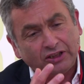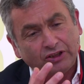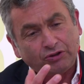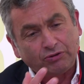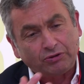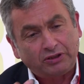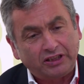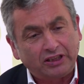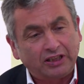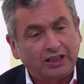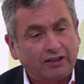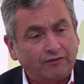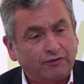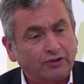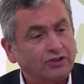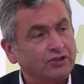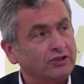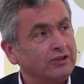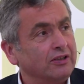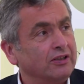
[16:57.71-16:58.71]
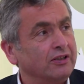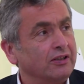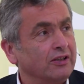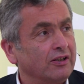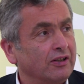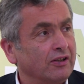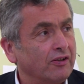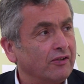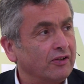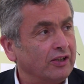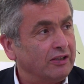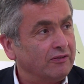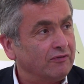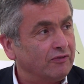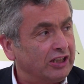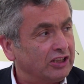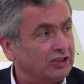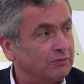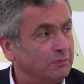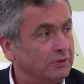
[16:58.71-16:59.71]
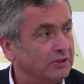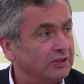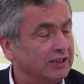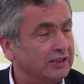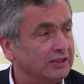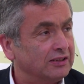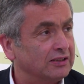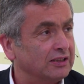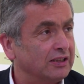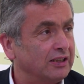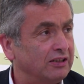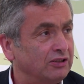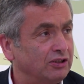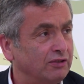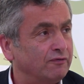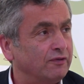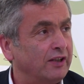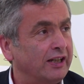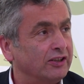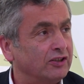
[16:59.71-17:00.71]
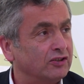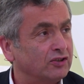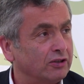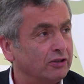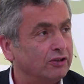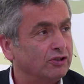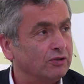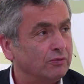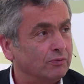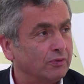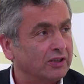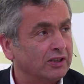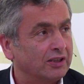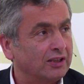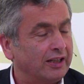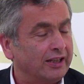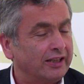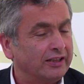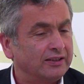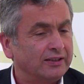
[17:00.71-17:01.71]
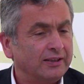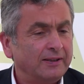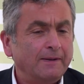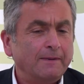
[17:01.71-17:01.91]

deleverage the investment and to find a solution with the client.